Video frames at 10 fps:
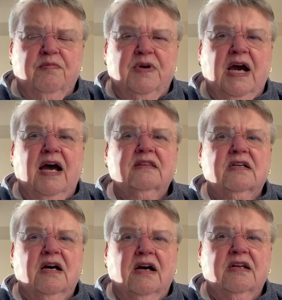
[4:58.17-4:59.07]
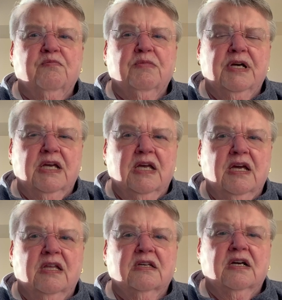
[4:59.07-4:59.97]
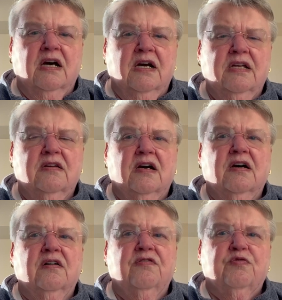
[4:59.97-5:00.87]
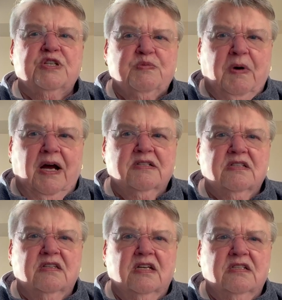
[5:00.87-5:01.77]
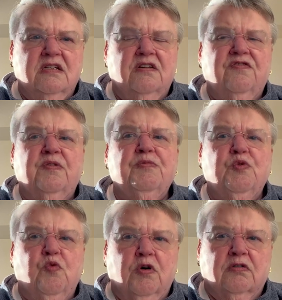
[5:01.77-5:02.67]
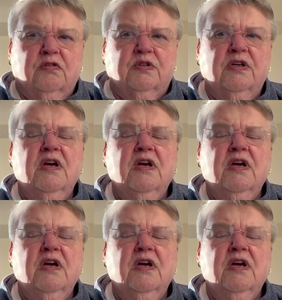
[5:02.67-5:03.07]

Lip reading: got the kind of money and the kind of response that they did from the world